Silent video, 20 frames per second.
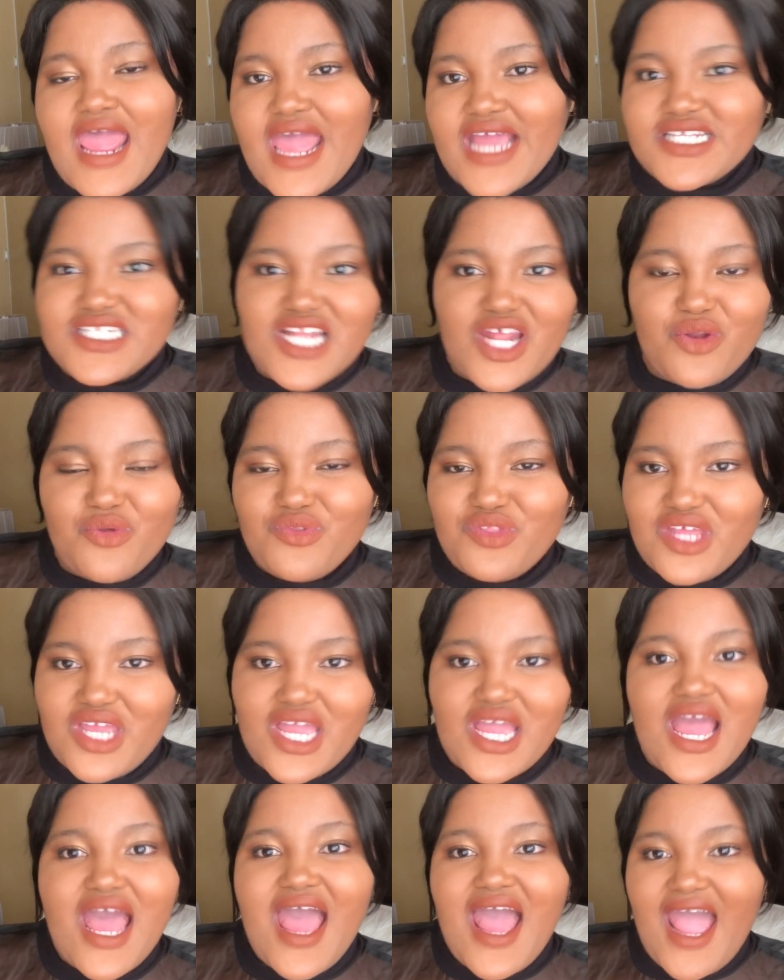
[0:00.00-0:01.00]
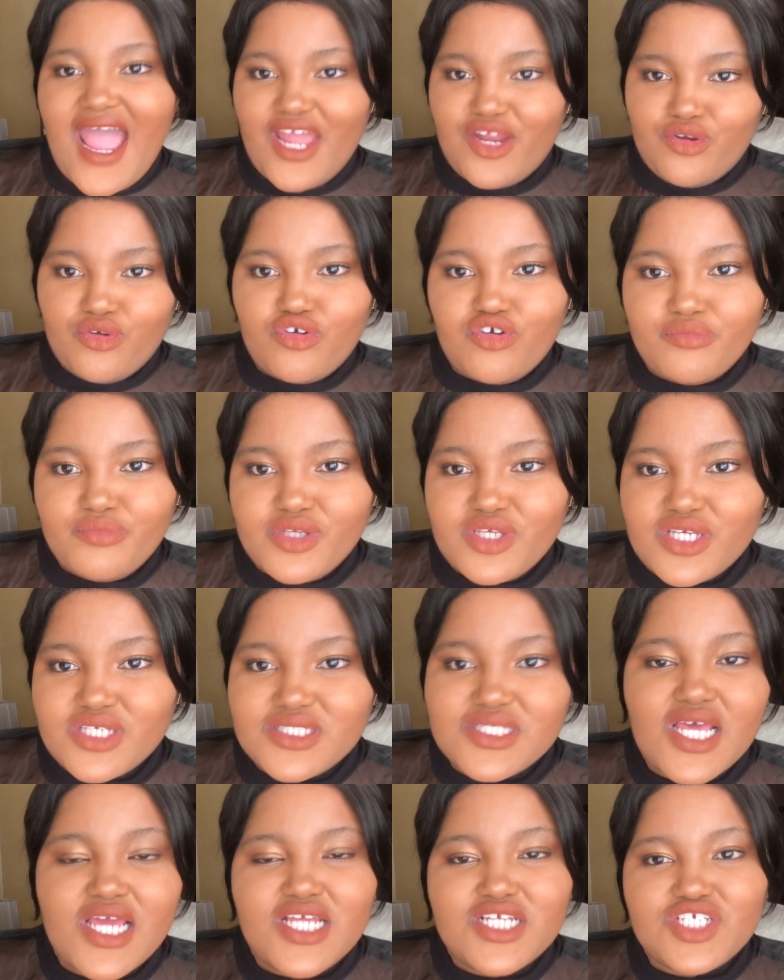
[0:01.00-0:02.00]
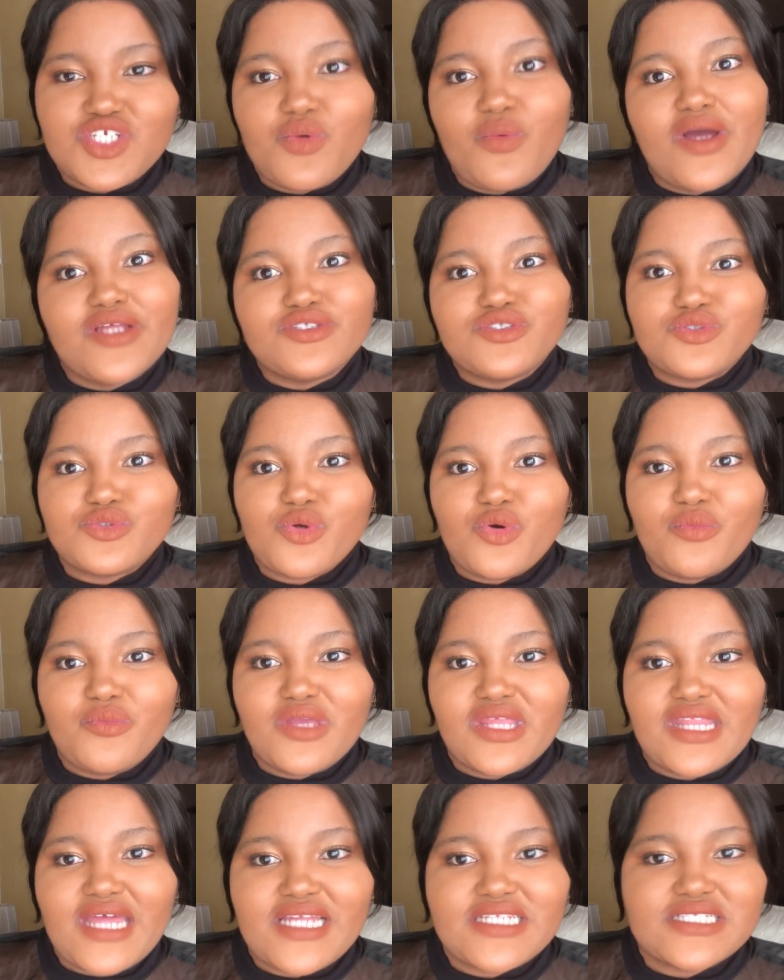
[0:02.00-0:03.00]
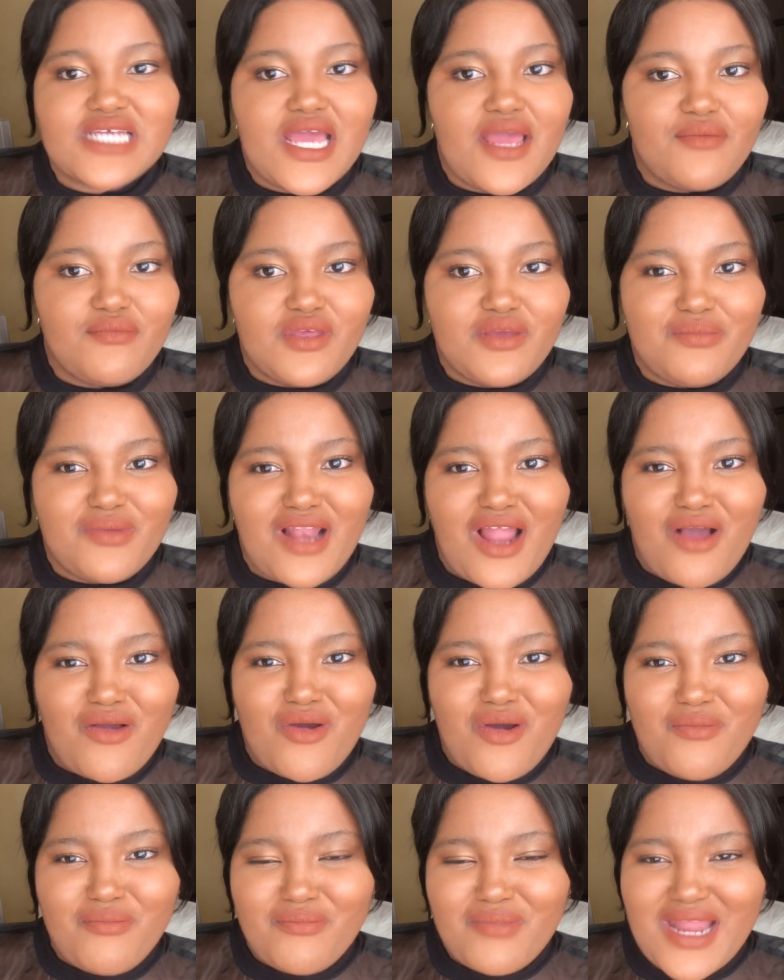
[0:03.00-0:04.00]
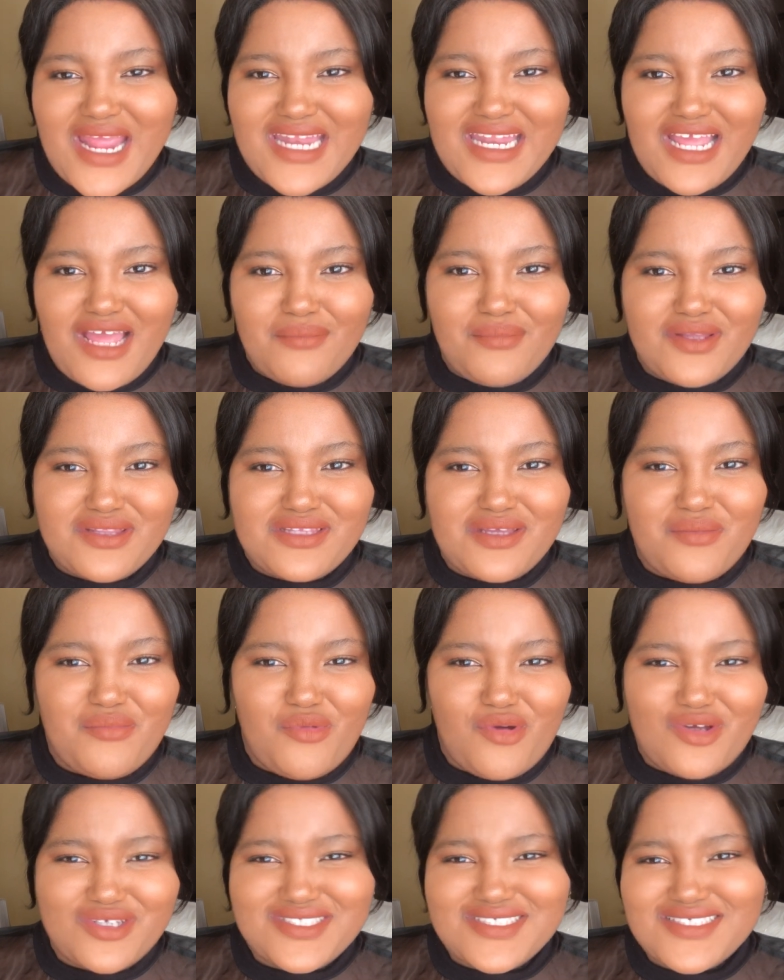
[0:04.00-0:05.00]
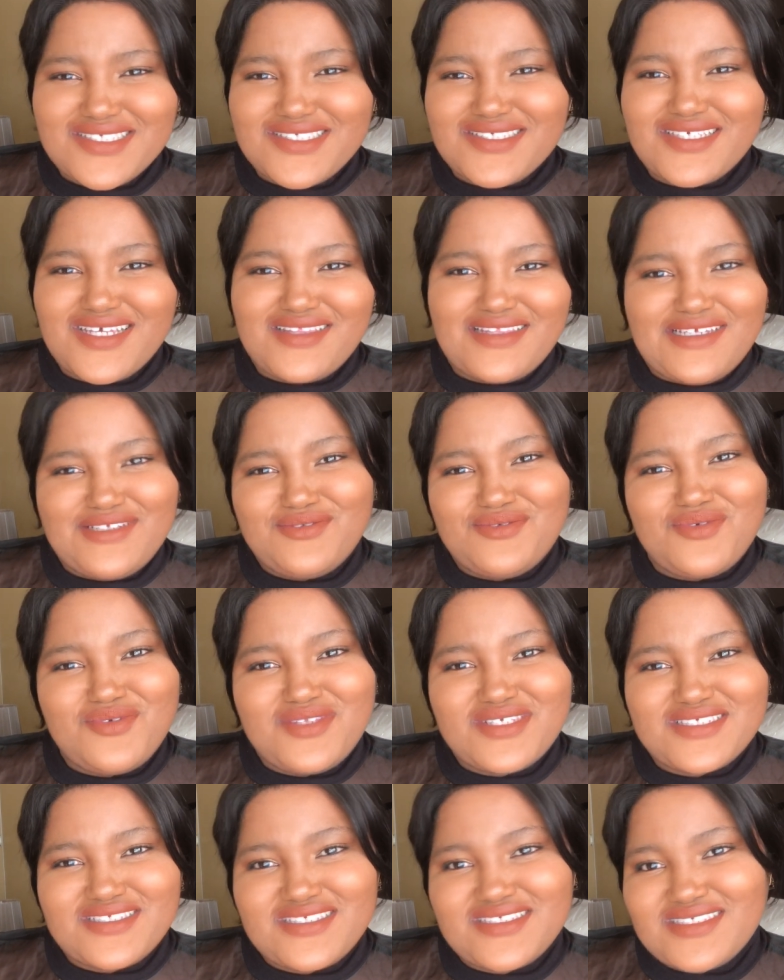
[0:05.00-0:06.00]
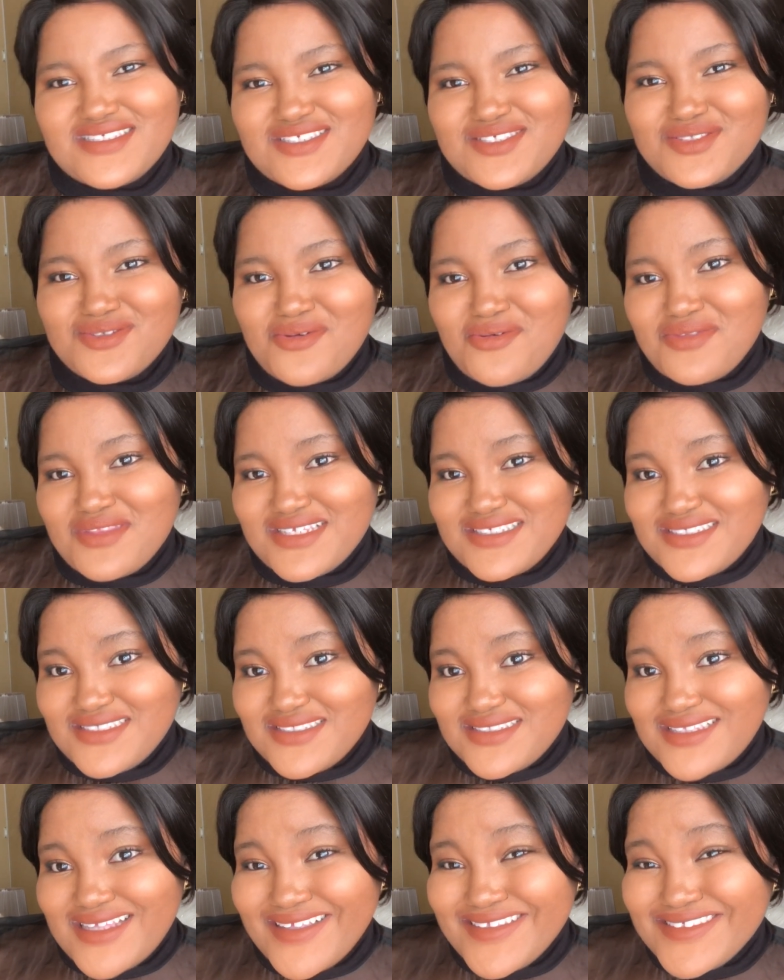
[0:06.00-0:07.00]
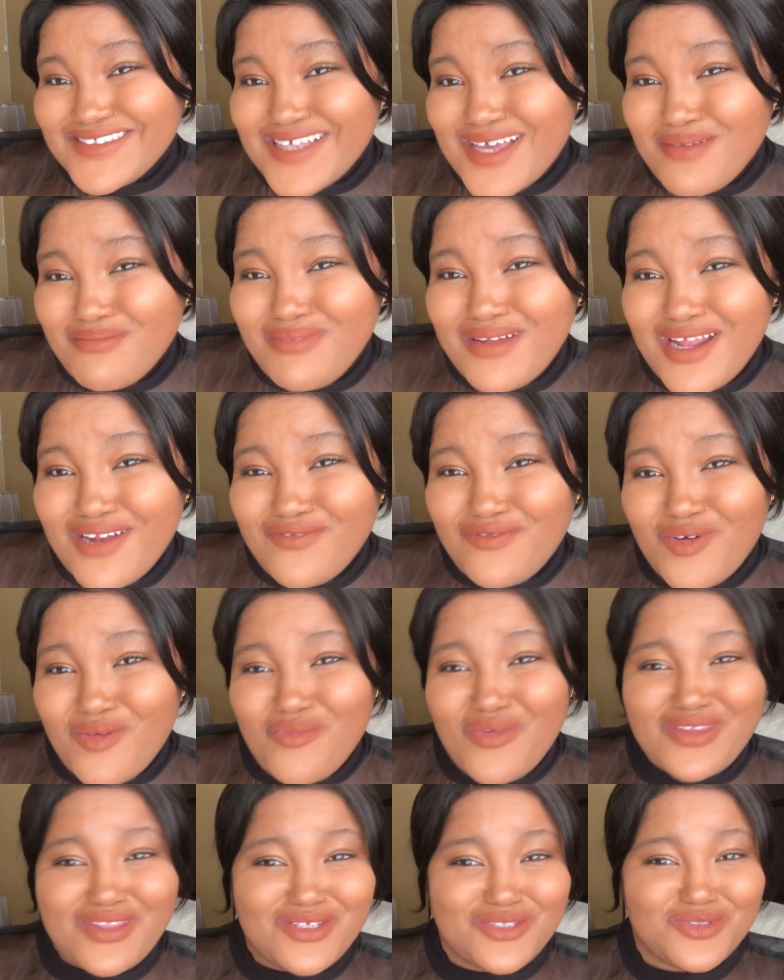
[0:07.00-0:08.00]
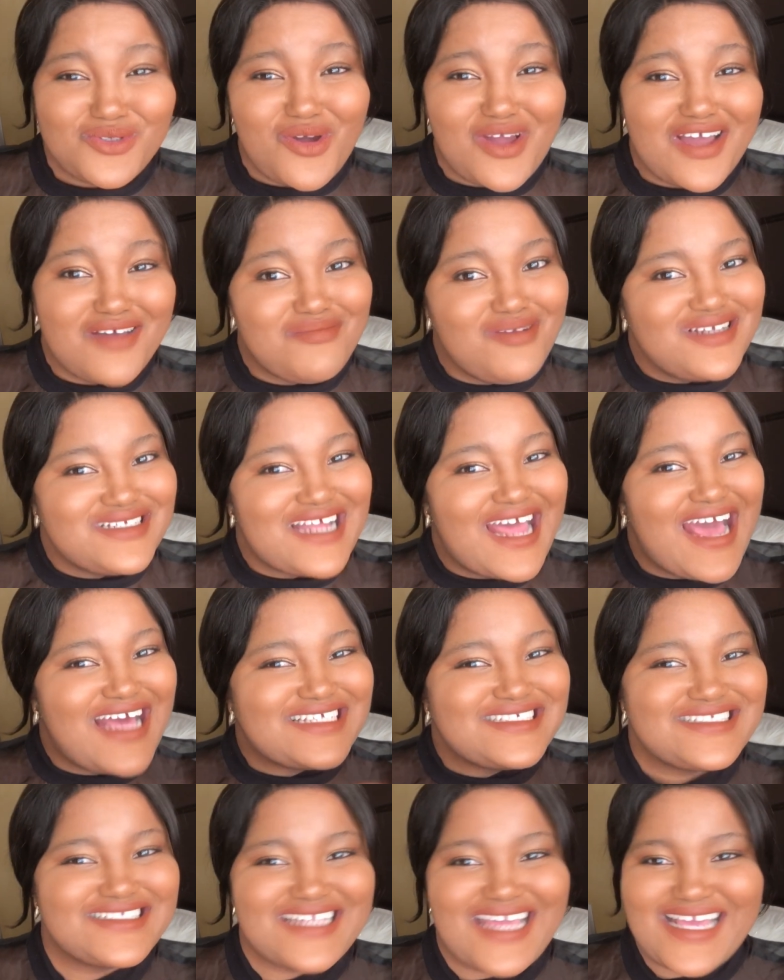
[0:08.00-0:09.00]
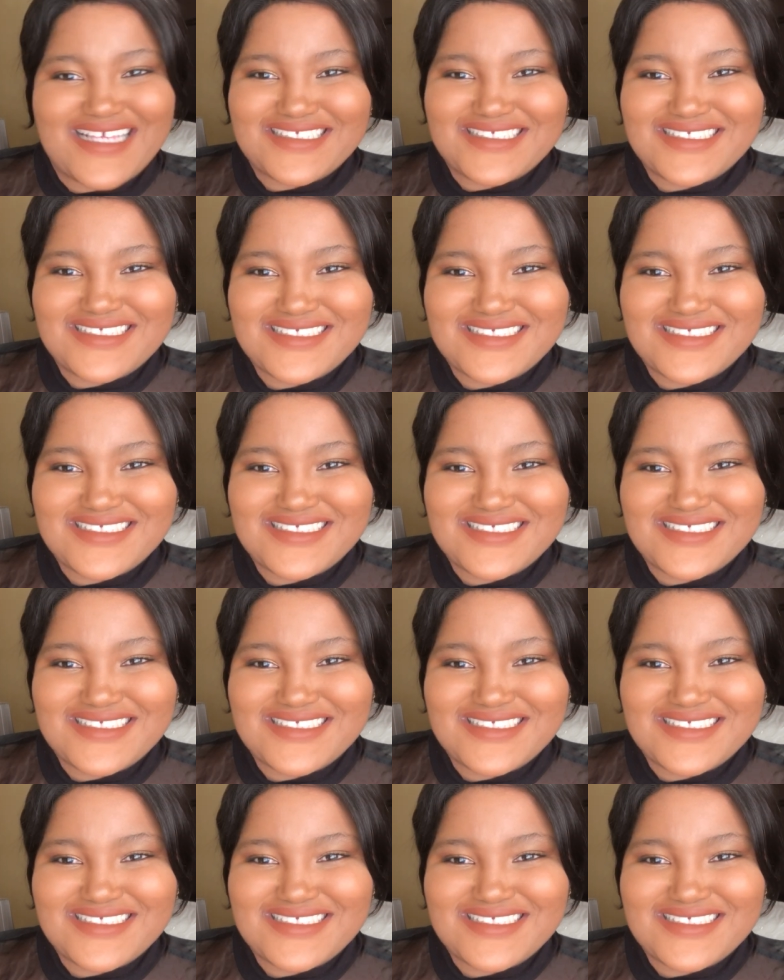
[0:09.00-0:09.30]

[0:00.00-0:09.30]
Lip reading: Actually, I don't think I know, because she once told me that people are complaining about their bosses and they do this, this, this. So that's a platform where they talk about us, guys.